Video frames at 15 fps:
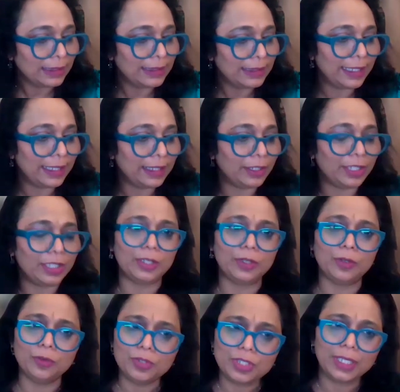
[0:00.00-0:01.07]
then
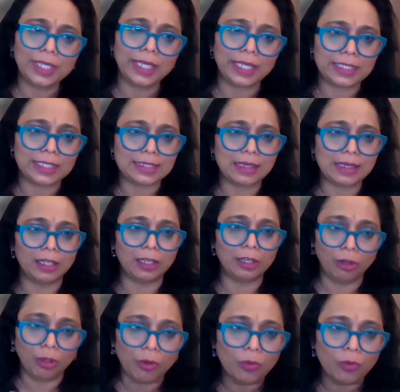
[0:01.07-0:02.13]
usually it's a
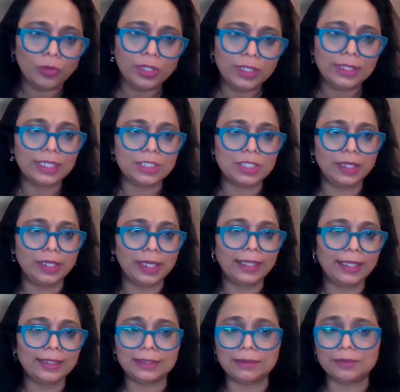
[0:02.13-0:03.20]
loan that you
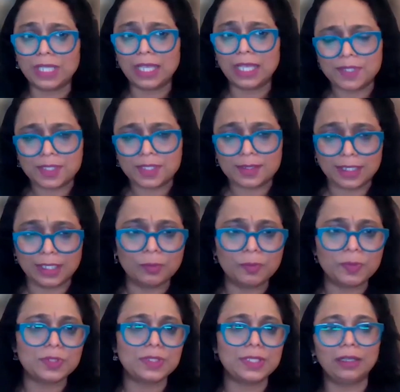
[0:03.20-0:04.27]
get. Sometimes it's
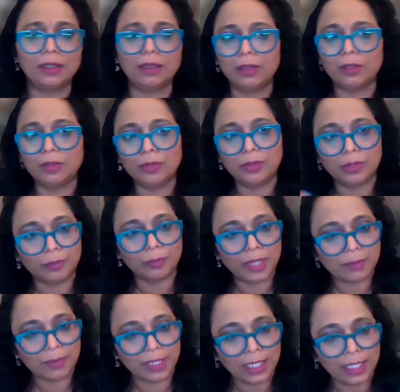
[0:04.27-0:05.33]
0% loan, or
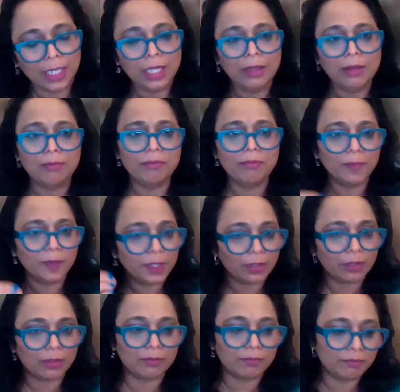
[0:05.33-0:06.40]
maybe
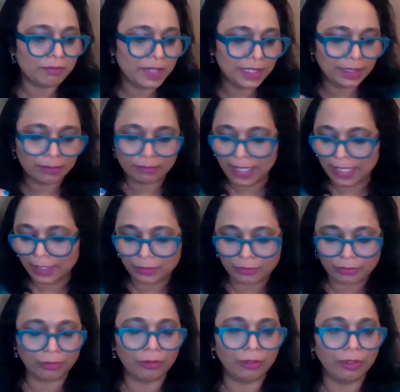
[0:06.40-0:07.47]

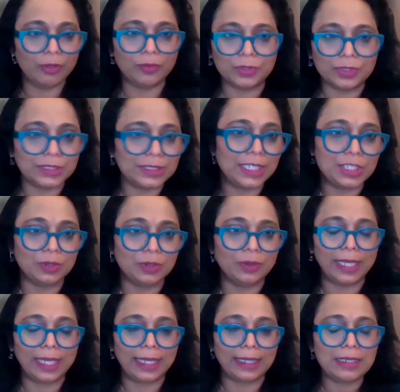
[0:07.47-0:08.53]
micro loans that you
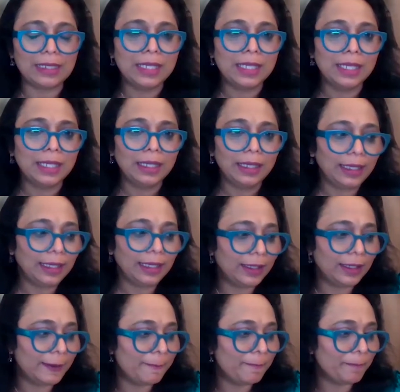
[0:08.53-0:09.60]
get.
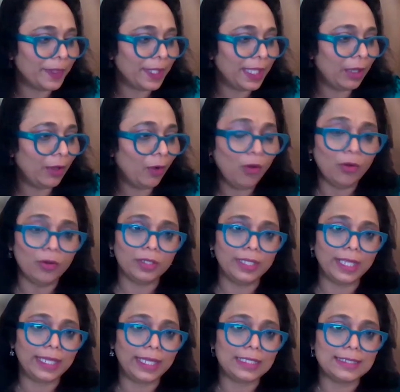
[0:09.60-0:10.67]
Or
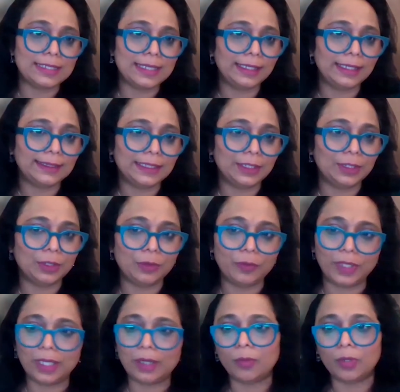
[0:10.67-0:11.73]
they can say,
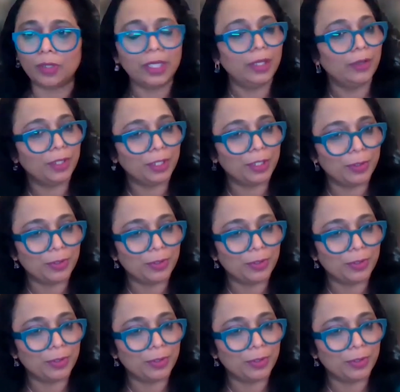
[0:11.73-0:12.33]
we are working on a